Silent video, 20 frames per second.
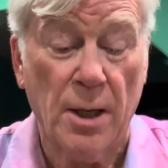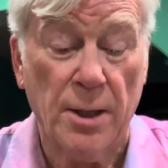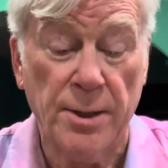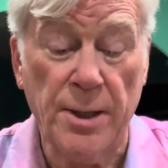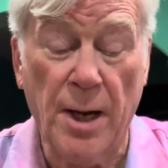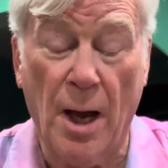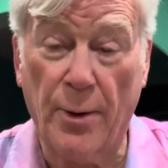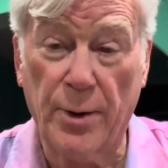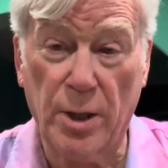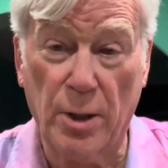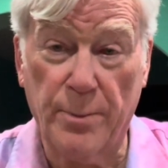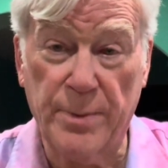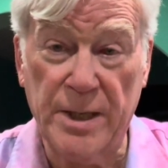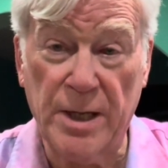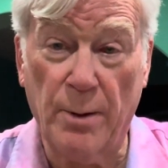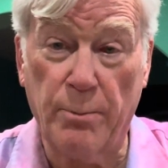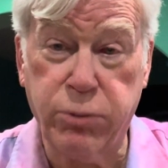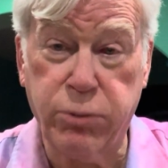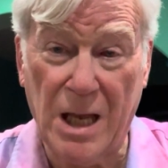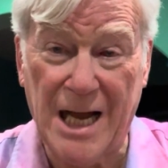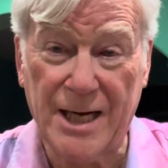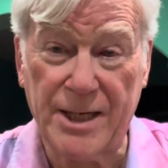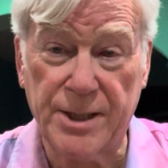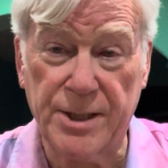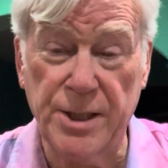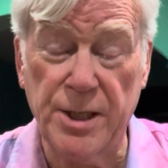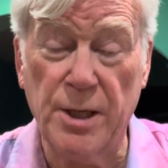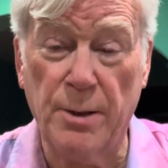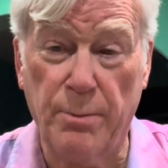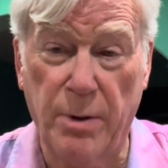Now it'll be a black
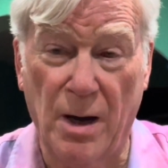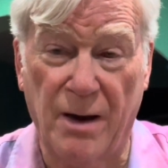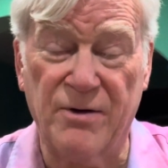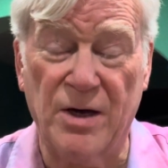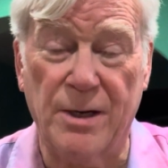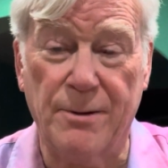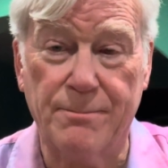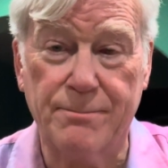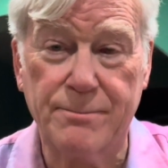key above it.